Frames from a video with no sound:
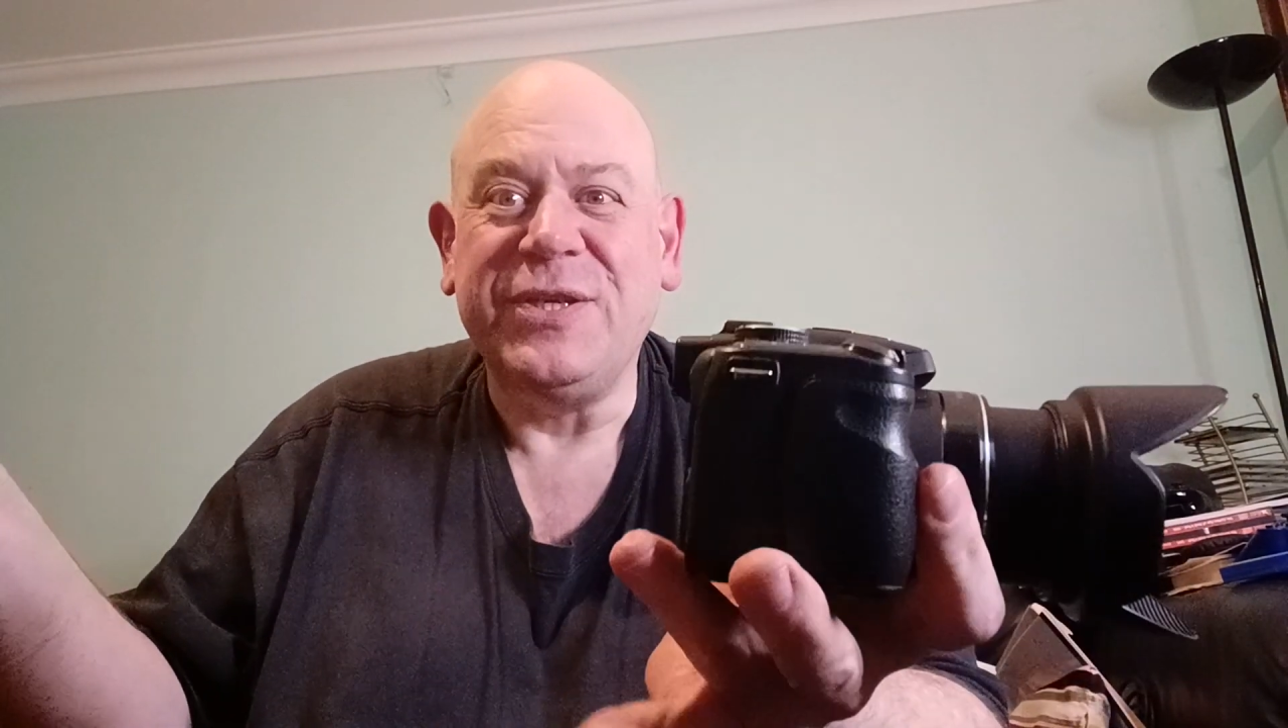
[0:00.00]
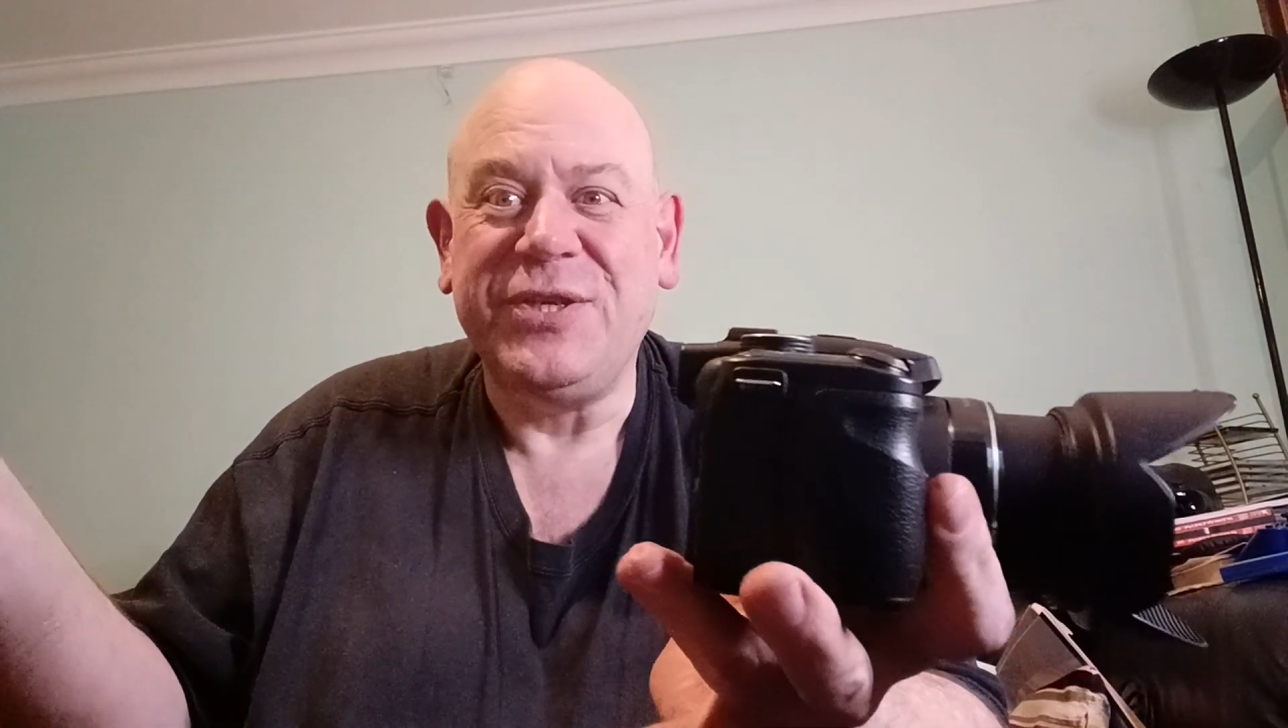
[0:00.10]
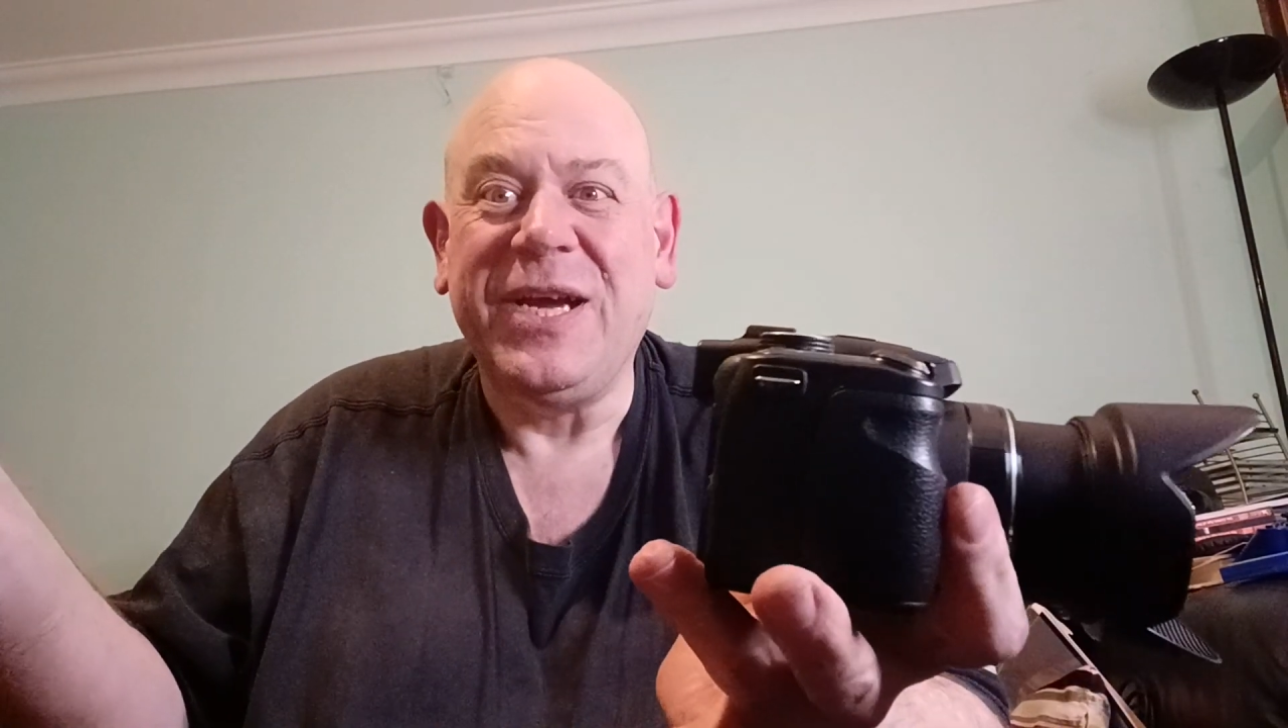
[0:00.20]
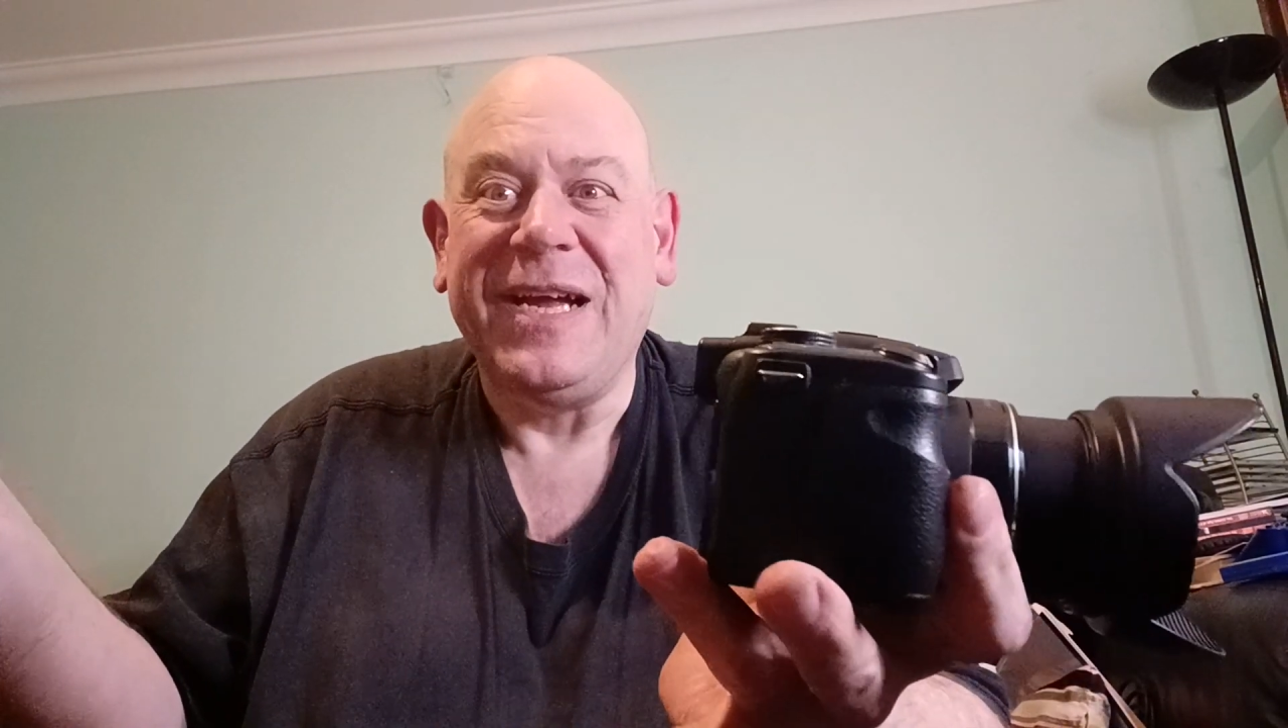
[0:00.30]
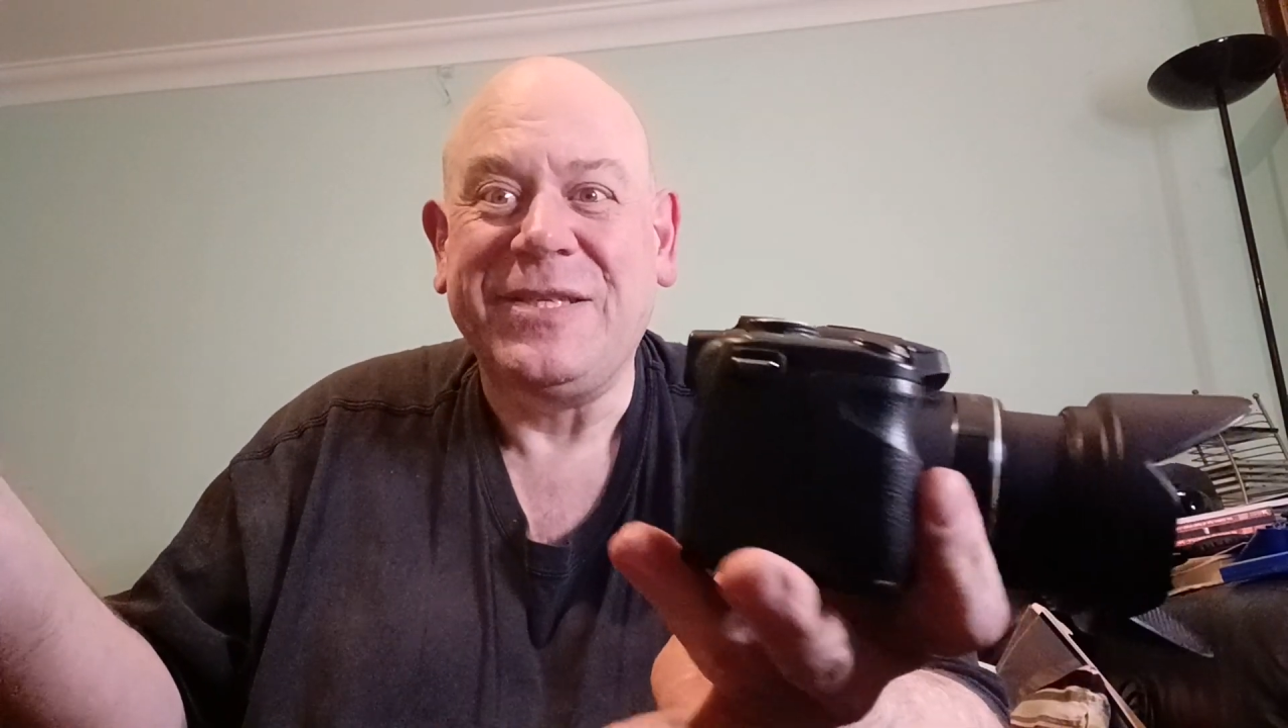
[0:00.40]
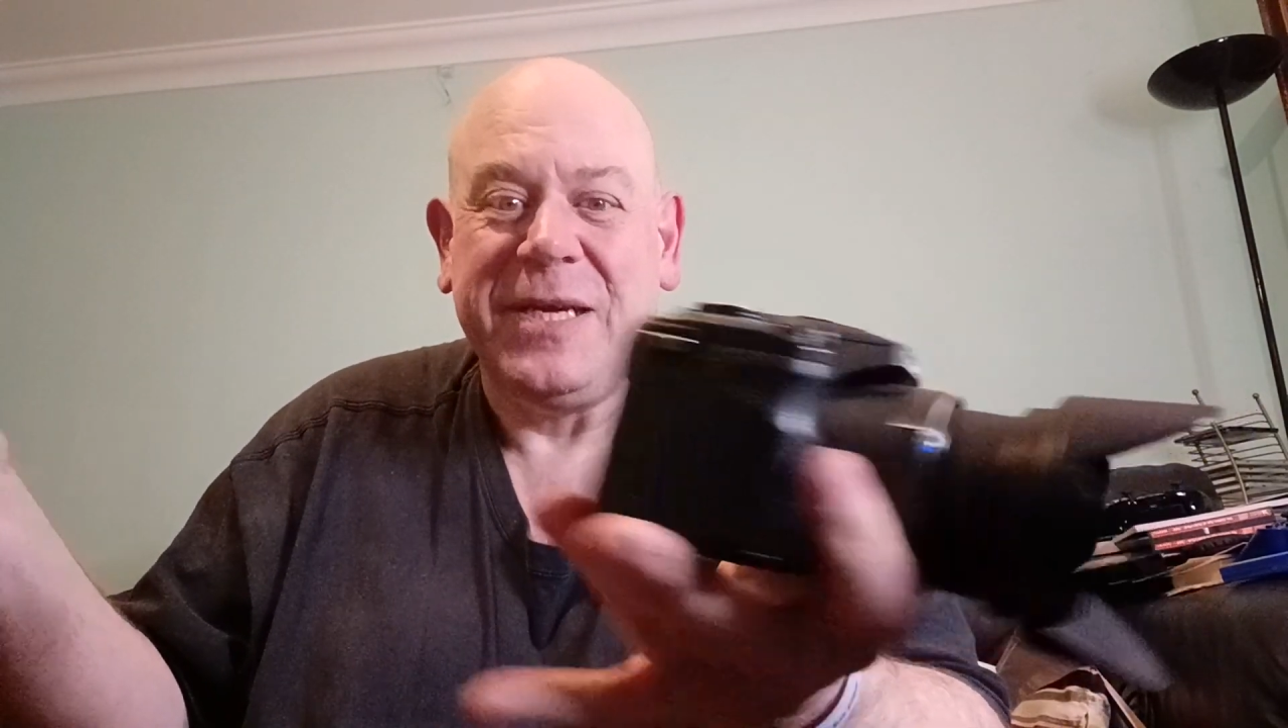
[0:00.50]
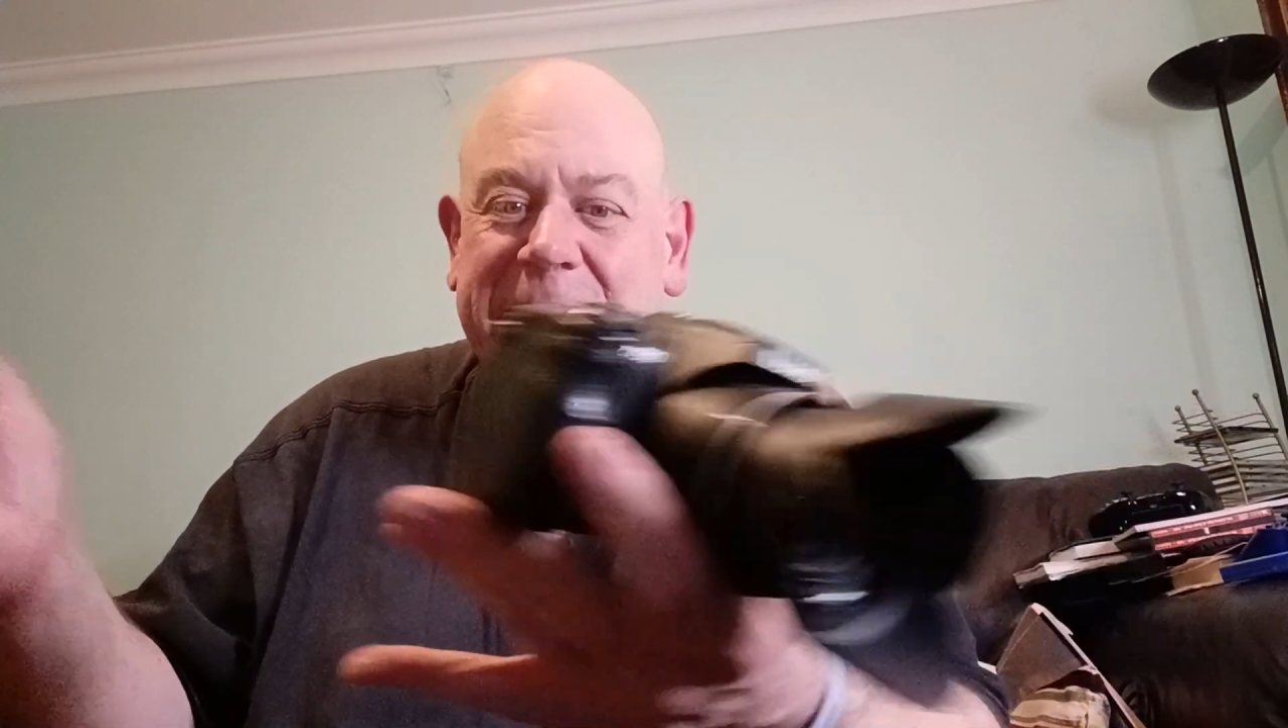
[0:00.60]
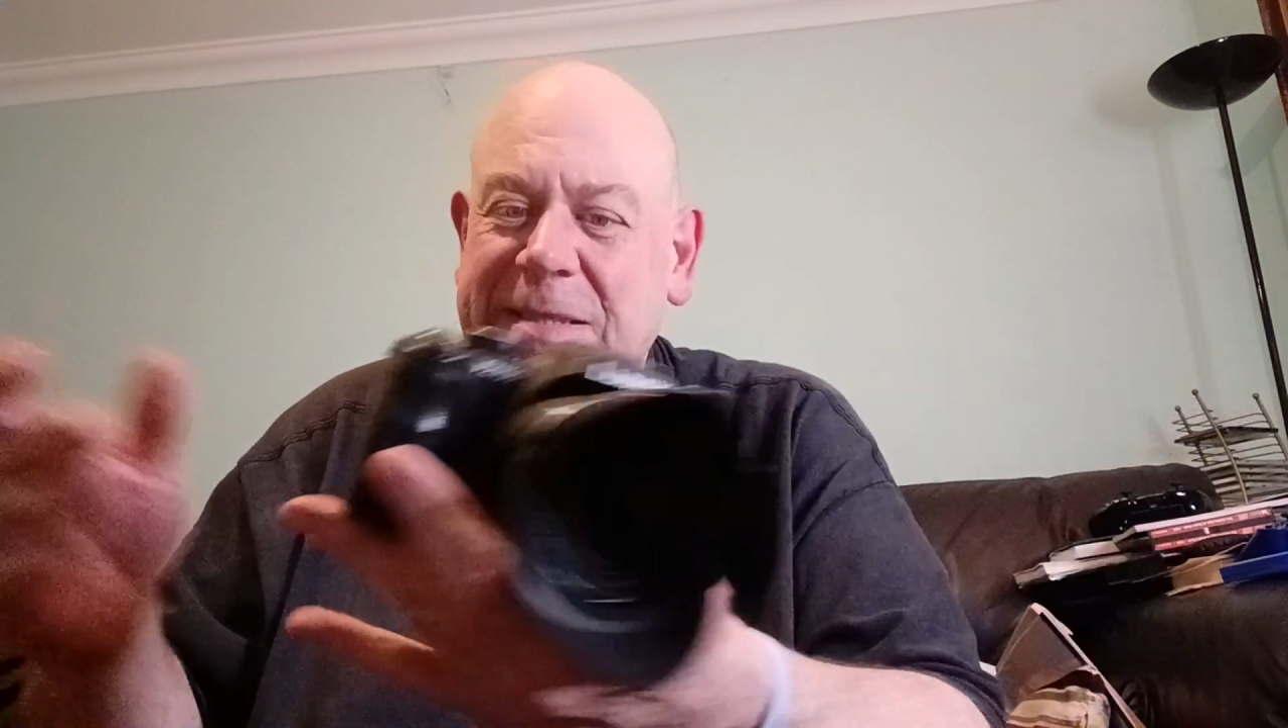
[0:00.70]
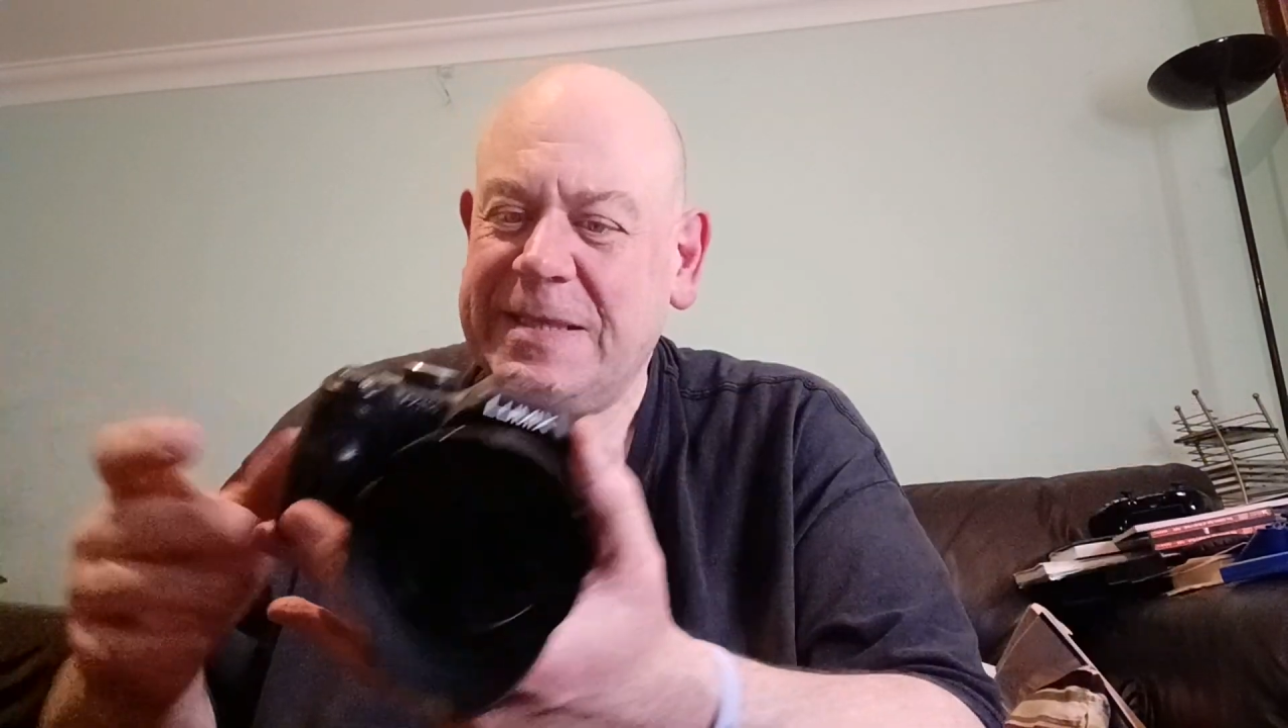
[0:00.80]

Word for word: charger.